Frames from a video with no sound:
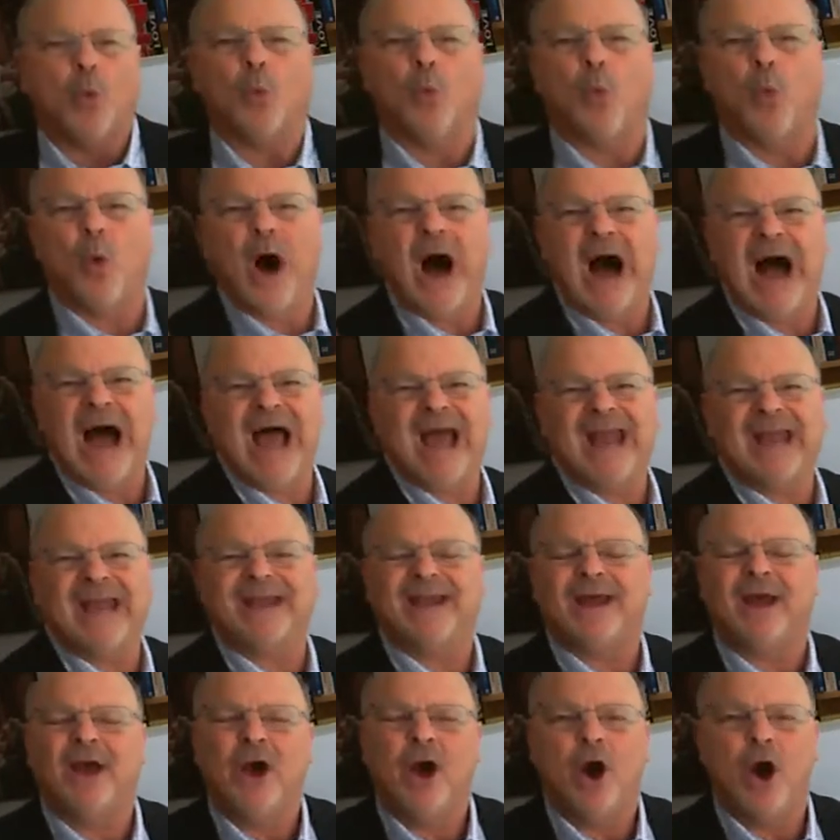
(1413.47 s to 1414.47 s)

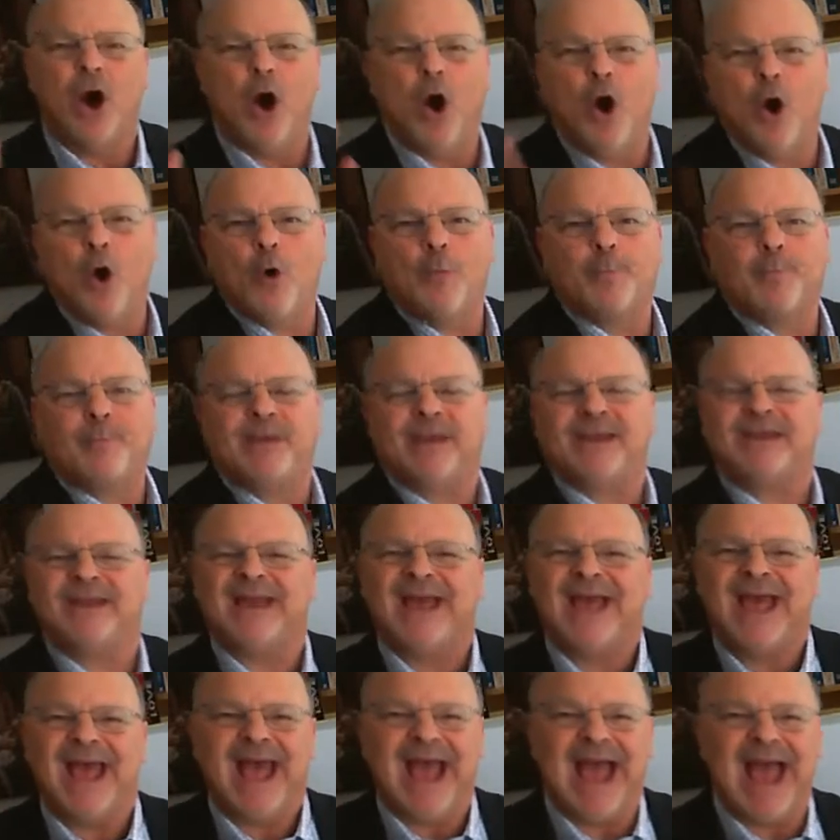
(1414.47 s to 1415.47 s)
Wide open
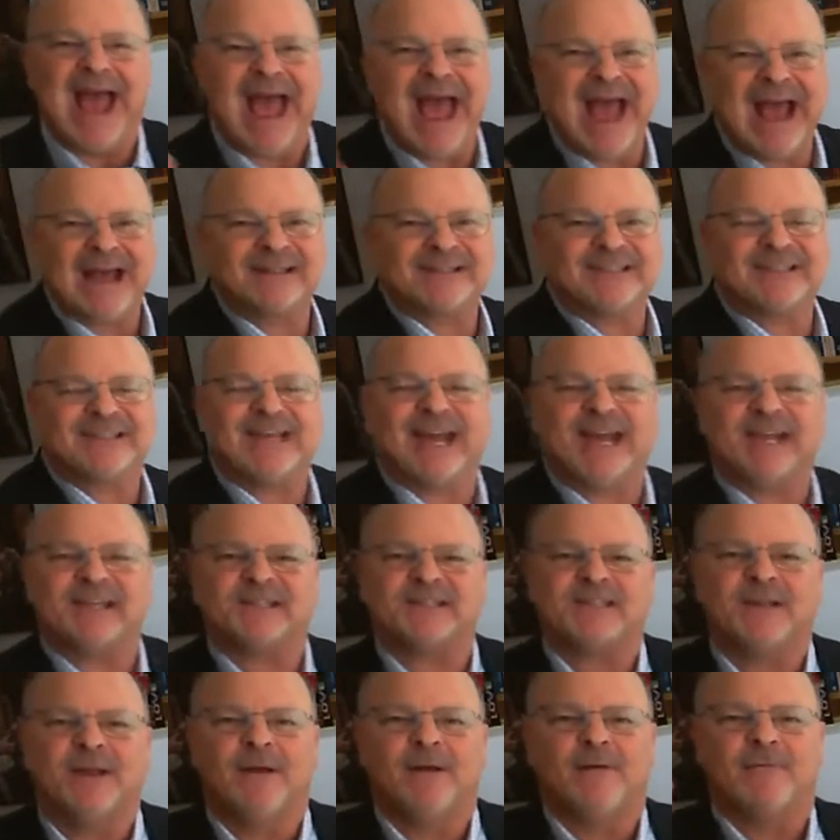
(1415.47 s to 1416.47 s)

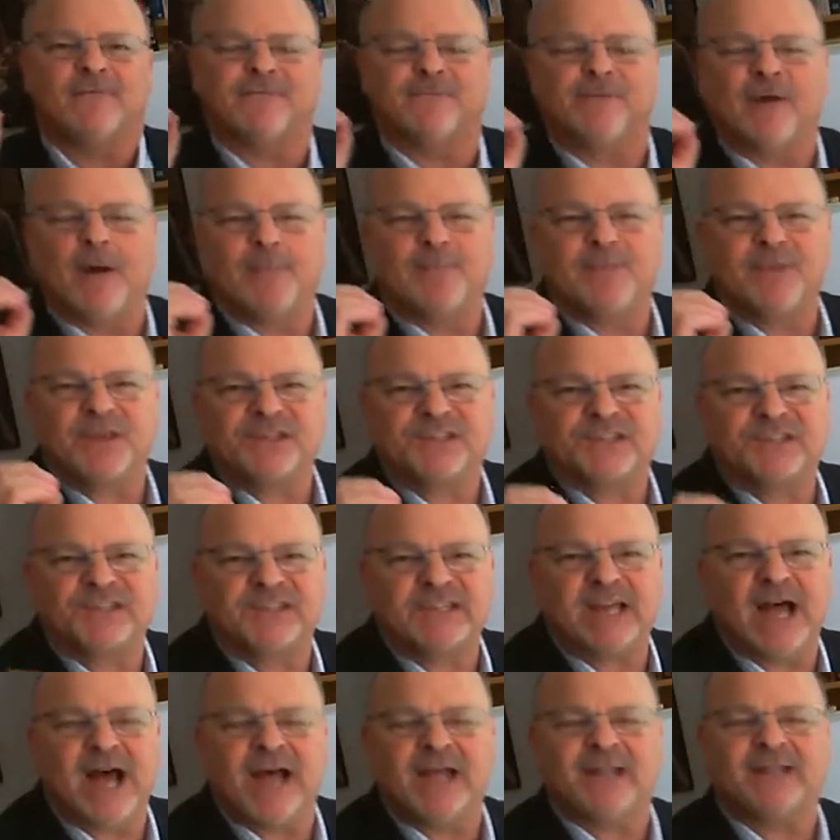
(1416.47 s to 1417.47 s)
access from the
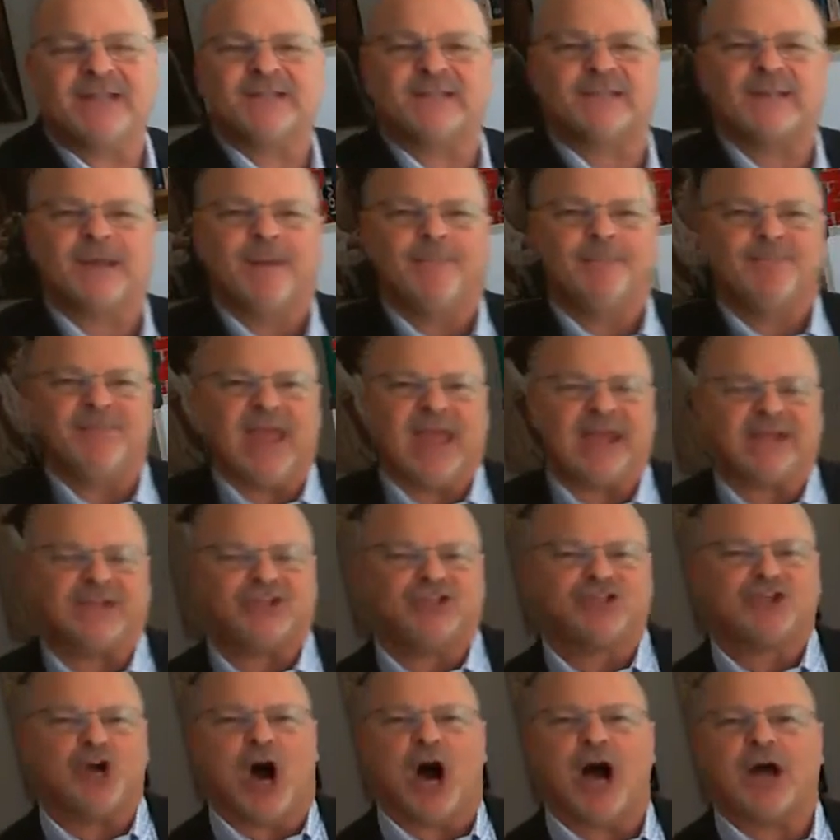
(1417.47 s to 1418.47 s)
sons and
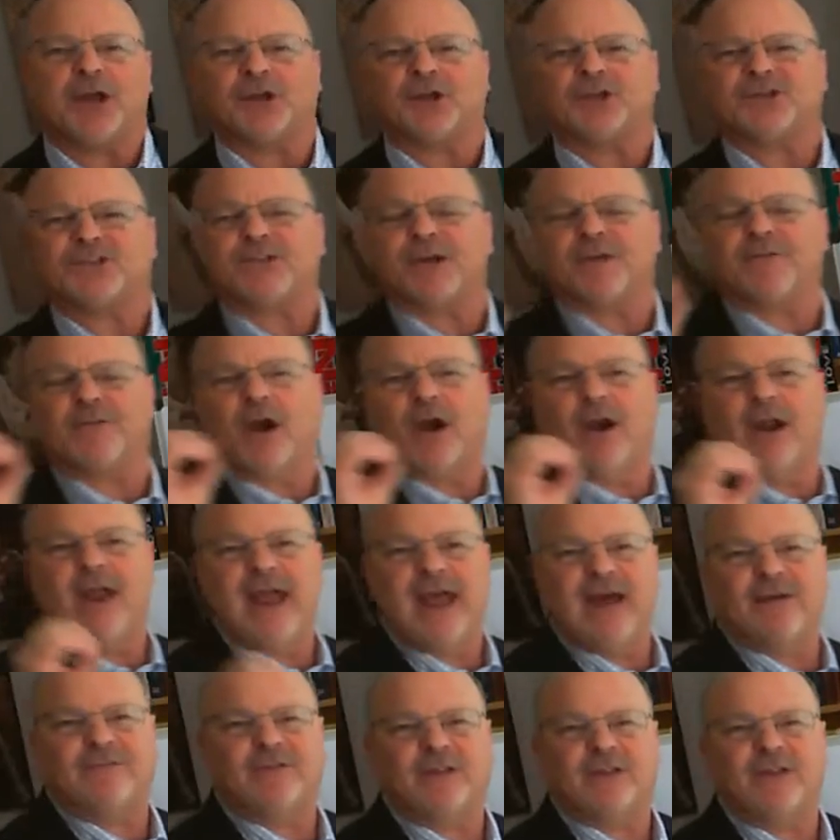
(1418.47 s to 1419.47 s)
daughters of our
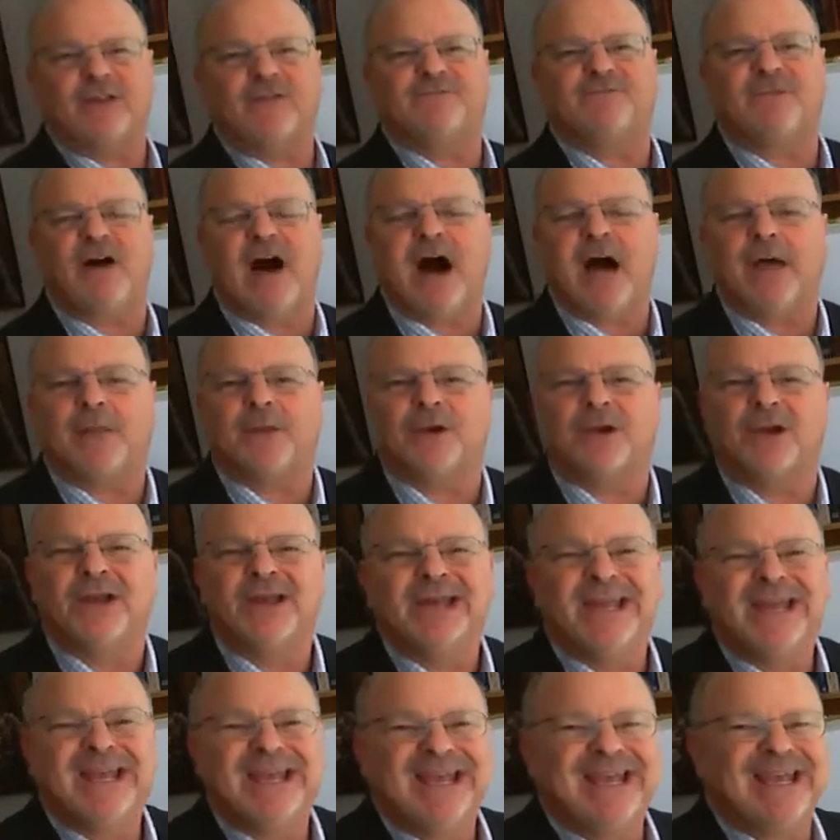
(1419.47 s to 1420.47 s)
Heavenly Father
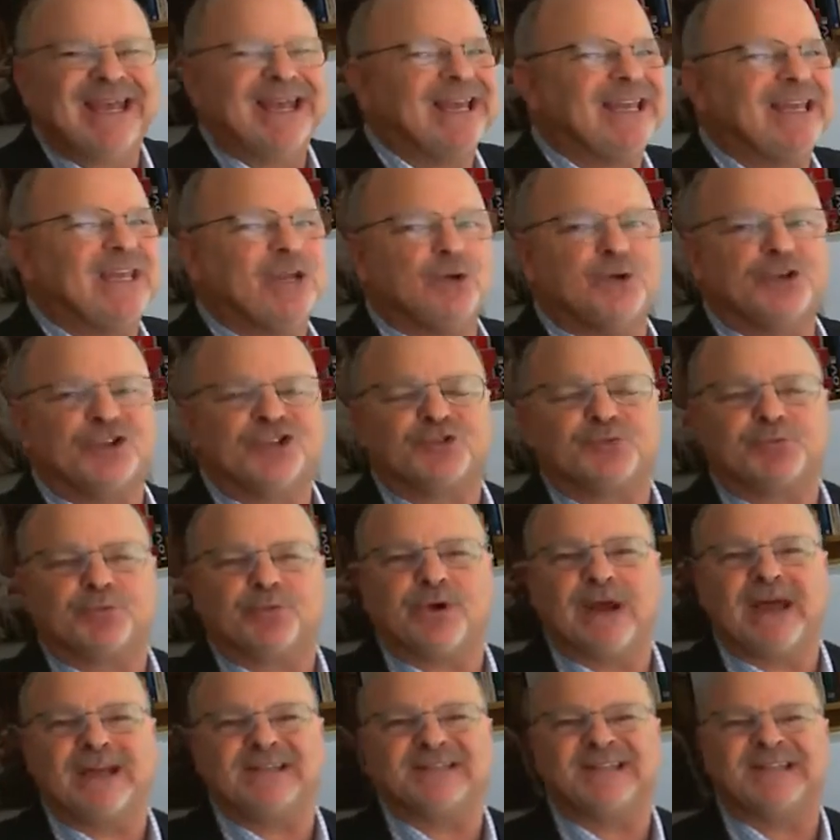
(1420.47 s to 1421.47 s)
into His
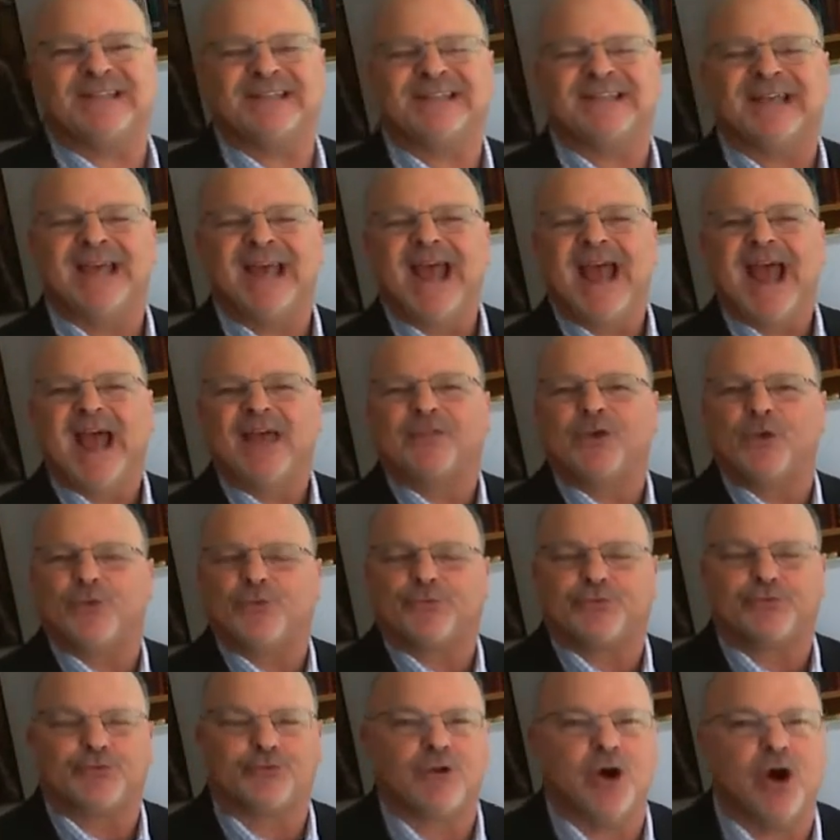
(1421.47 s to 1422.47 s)
presence, the
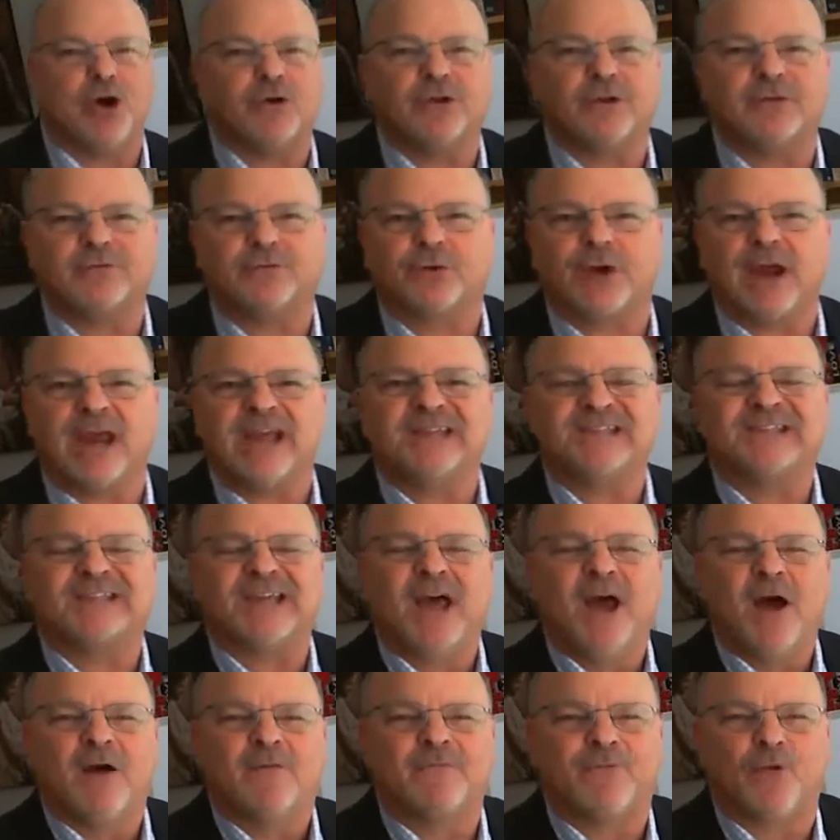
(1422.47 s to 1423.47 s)
throne of grace,
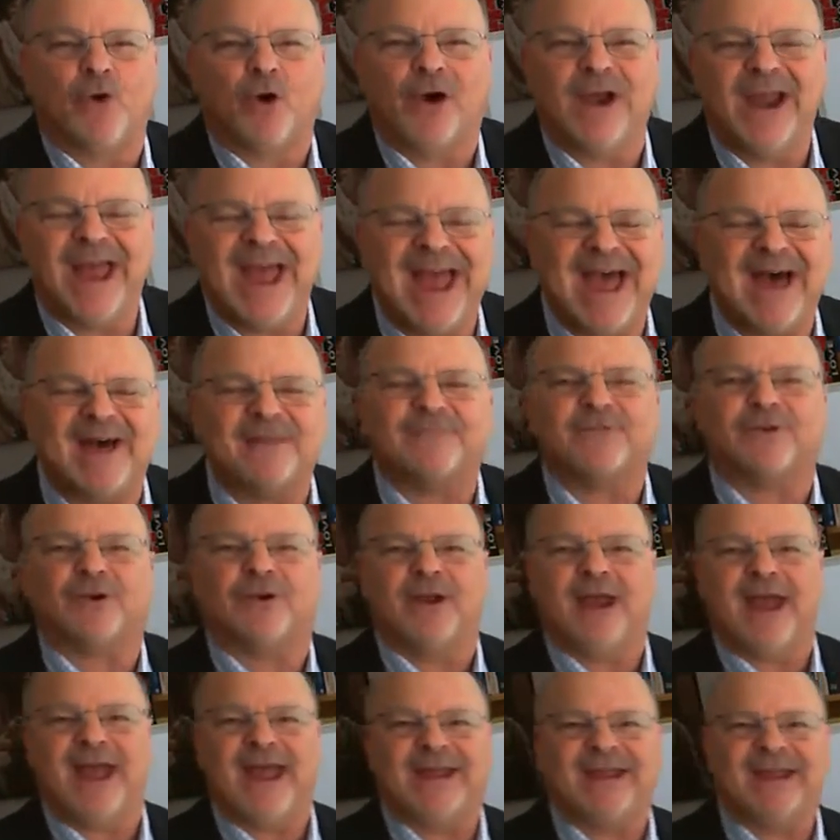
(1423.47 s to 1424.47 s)
forever
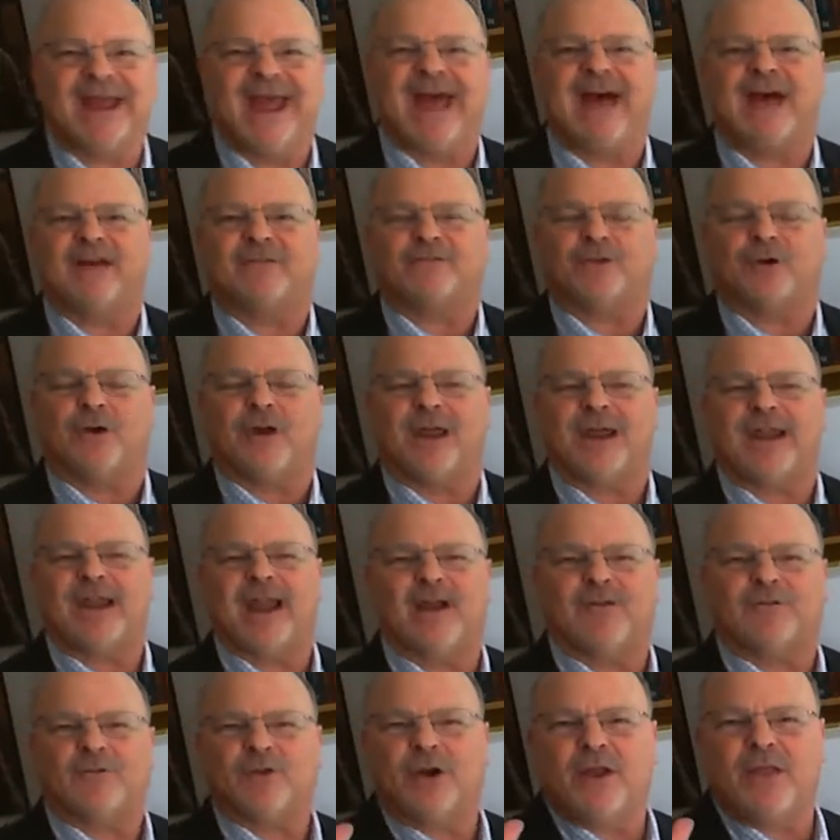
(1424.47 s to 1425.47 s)
and ever and ever.